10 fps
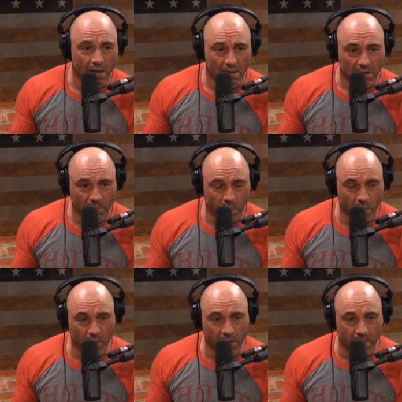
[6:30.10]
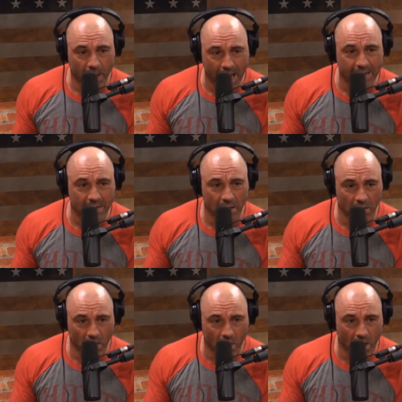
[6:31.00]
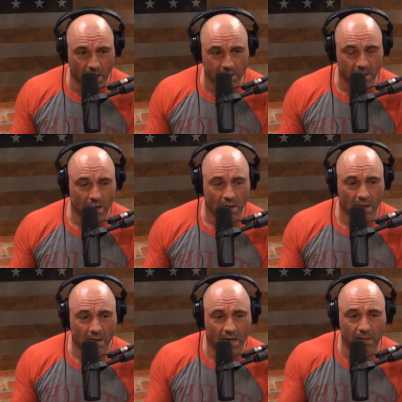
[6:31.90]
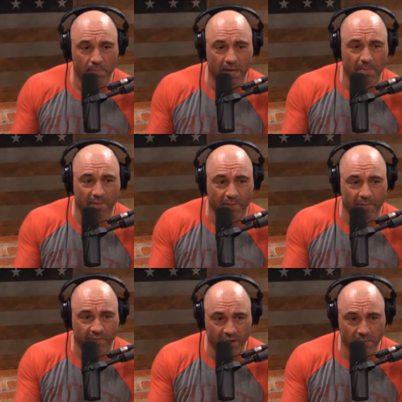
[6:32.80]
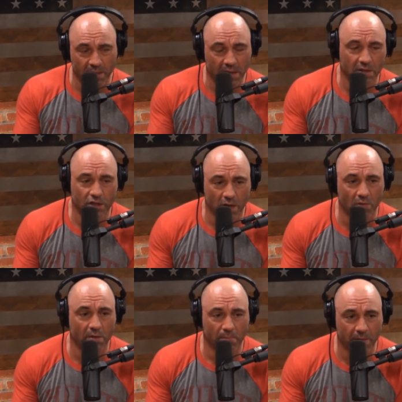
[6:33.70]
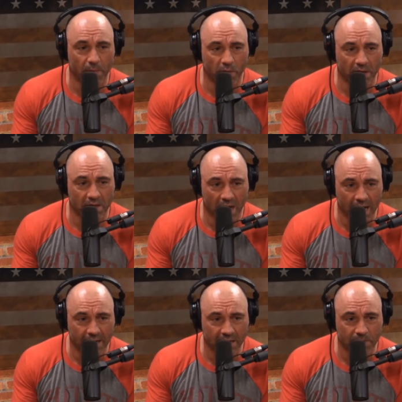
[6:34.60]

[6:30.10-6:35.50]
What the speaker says: to the point where they're passing laws that keep people from filming and showing people what it's like in these